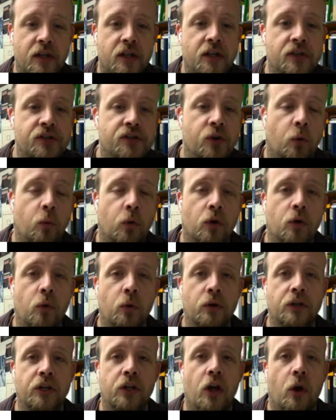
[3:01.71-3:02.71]
So we're
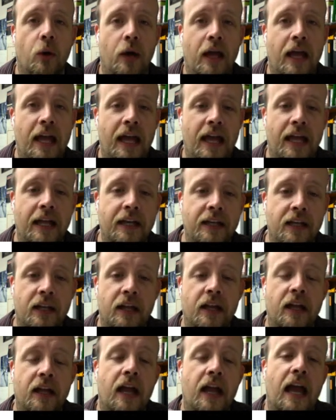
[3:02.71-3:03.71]
going to go ahead
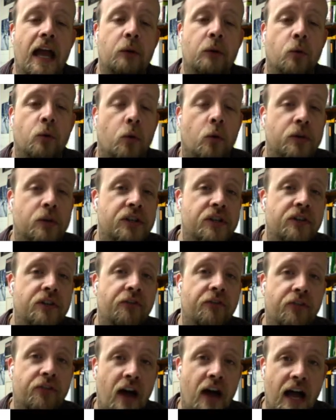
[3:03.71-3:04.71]
and we're going to
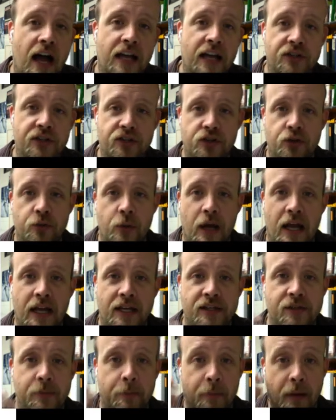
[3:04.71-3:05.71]
divide
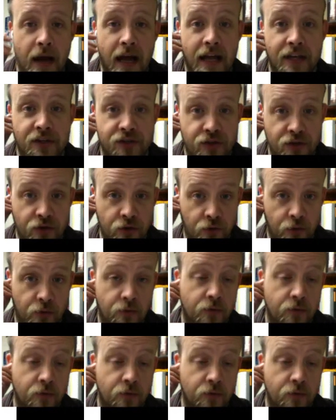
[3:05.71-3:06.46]
2x by 2.